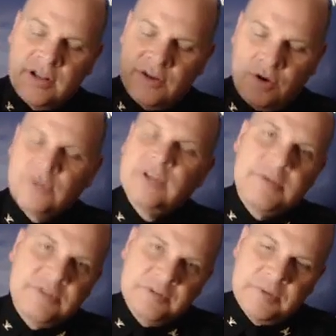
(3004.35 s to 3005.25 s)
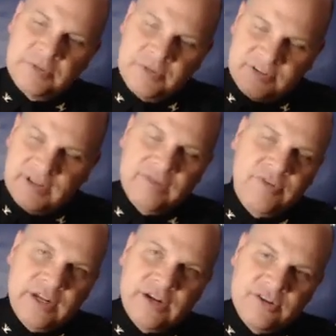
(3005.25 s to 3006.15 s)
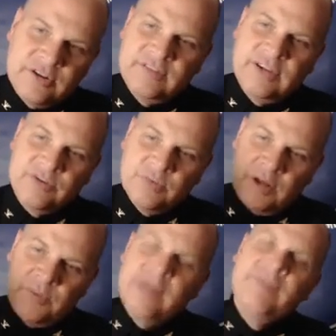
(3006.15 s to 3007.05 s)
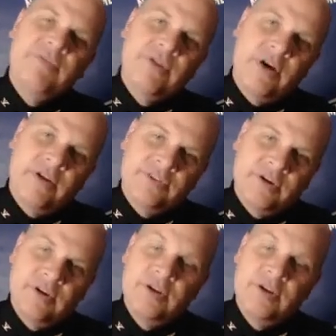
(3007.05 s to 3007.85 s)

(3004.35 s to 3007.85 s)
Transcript: The whole time she's been with us, every year she says, when I wave at an officer,